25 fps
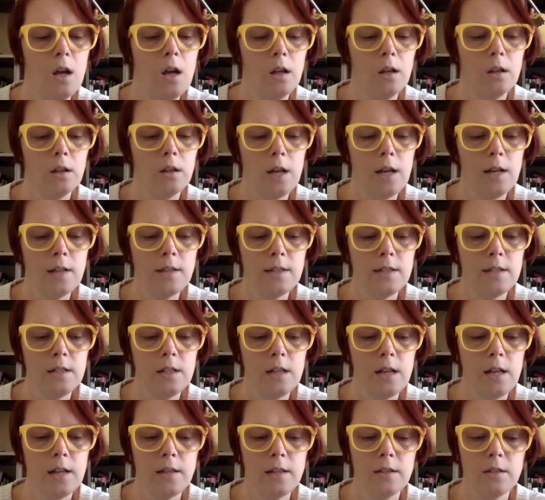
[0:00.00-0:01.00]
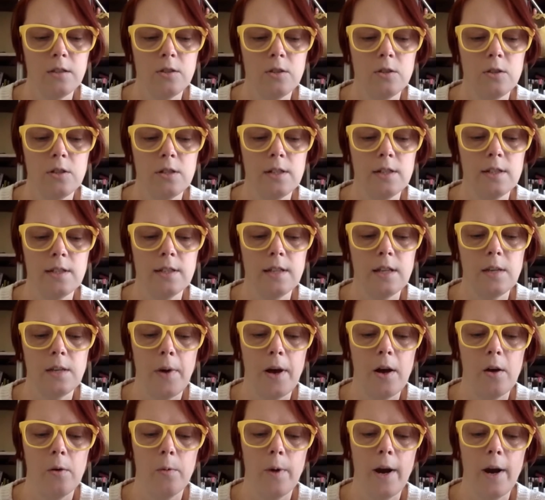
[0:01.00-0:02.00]
Lawson taught the students
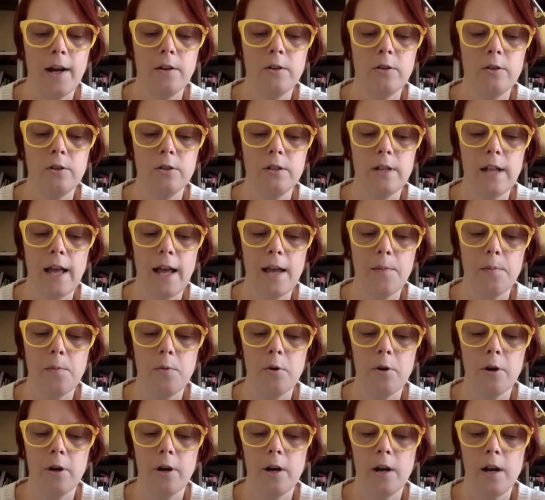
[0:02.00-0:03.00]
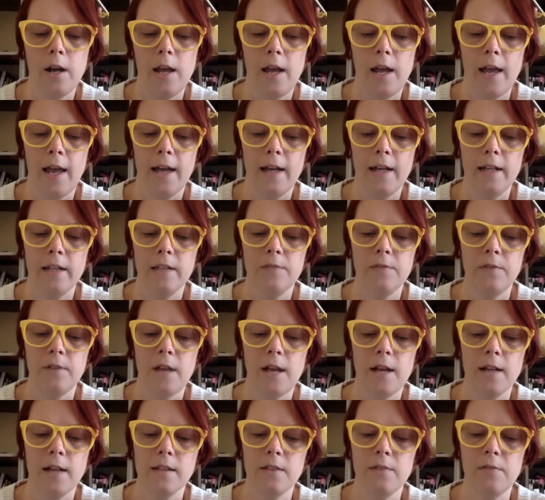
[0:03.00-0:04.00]
about Reinhold Niebuhr and his
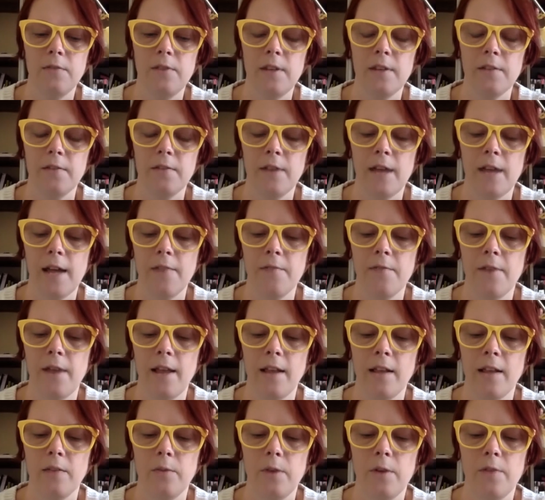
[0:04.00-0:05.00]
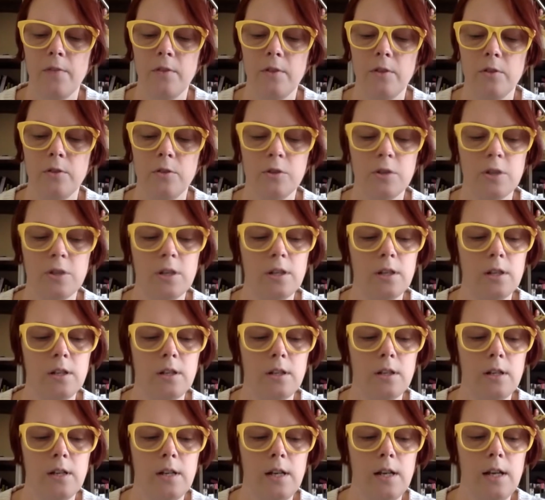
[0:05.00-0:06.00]
philosophy of nonviolent revolution,
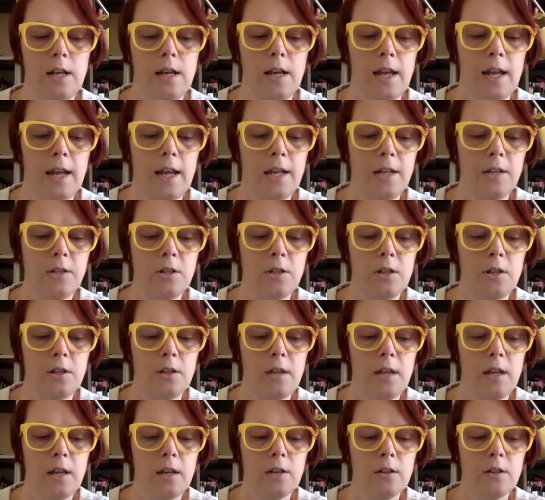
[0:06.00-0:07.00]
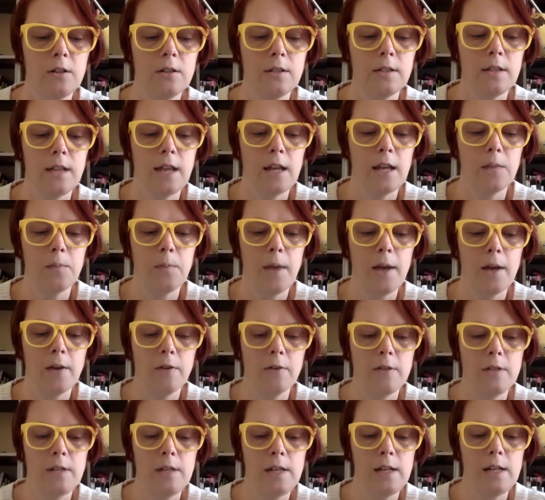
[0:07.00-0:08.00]
ancient thinkers like Mao
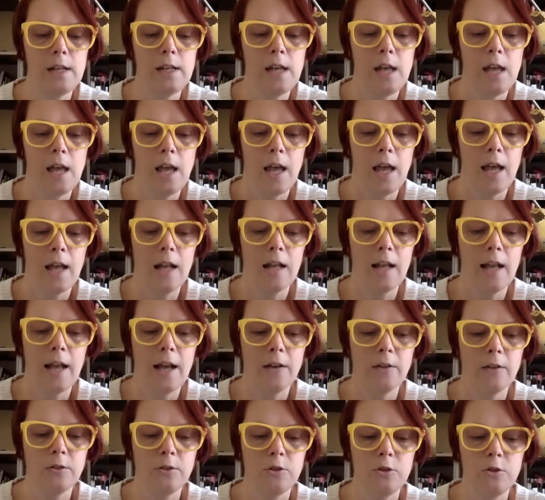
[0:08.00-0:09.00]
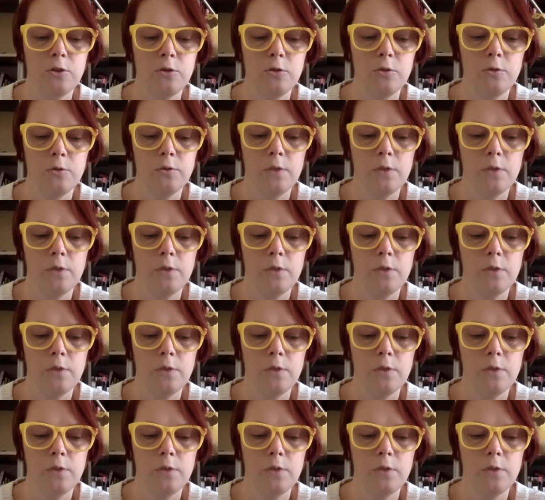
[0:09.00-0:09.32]
Tse and Lao Tzu,